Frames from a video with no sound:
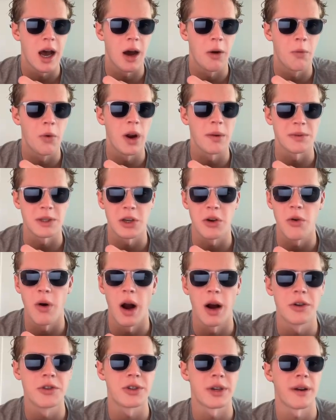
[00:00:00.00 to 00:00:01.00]
we're up
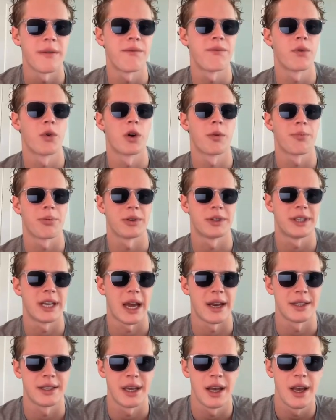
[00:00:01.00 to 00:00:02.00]

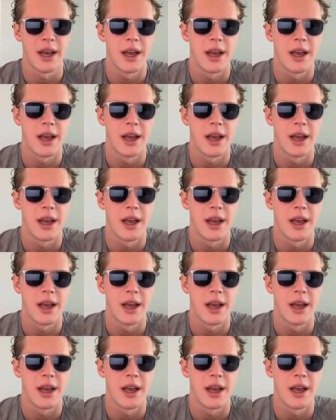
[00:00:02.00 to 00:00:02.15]
204%.